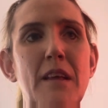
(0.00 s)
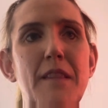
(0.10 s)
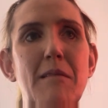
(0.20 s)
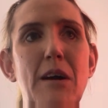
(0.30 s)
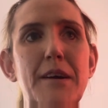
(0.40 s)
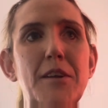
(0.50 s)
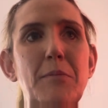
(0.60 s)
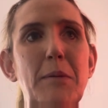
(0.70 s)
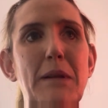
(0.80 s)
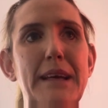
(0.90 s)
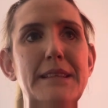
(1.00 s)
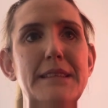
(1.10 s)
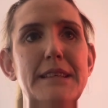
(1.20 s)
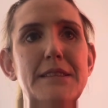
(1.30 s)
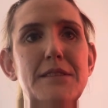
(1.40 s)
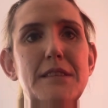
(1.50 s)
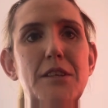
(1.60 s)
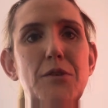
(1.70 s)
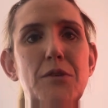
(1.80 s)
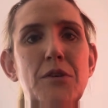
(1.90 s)
there are going to be places that
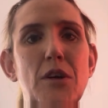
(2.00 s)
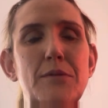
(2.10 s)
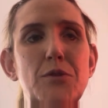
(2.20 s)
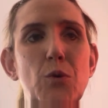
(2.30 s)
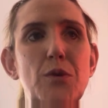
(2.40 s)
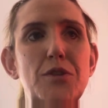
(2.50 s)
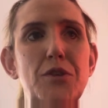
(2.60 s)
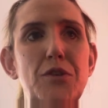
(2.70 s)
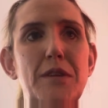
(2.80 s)
you can go and talk to